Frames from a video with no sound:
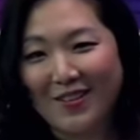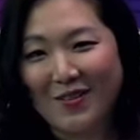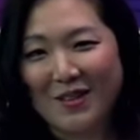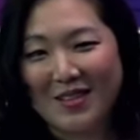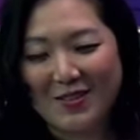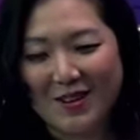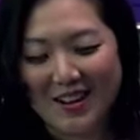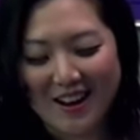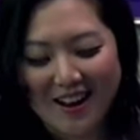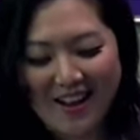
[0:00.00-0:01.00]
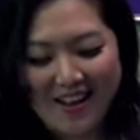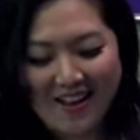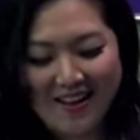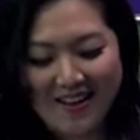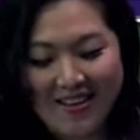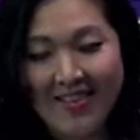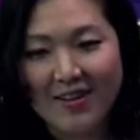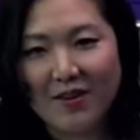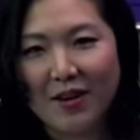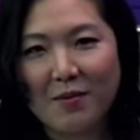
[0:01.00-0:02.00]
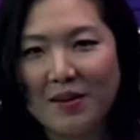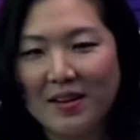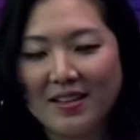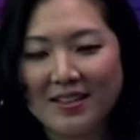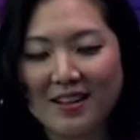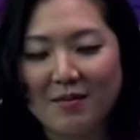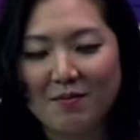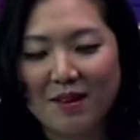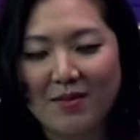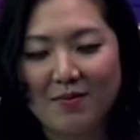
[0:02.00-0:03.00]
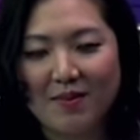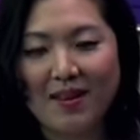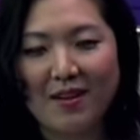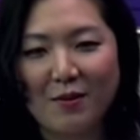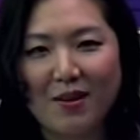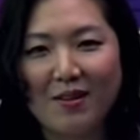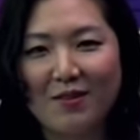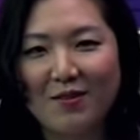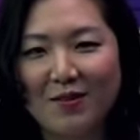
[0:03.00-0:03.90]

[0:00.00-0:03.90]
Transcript: from the different uh, in the different companies, I'm I'm not aware of.